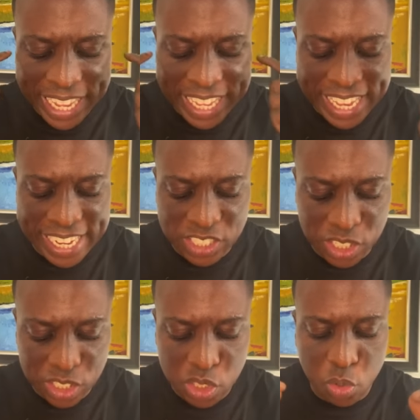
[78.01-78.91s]
that he
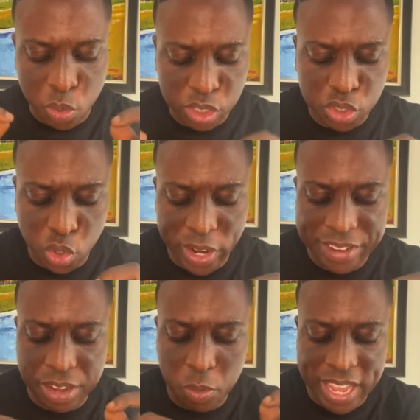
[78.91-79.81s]
hears us,
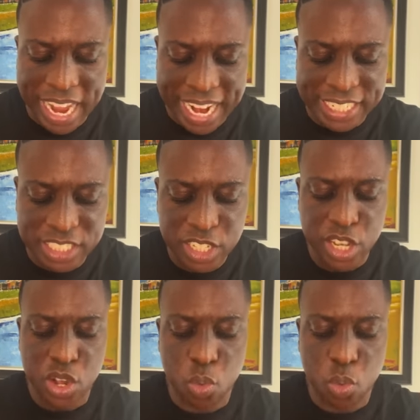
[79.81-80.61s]
whatsoever we ask,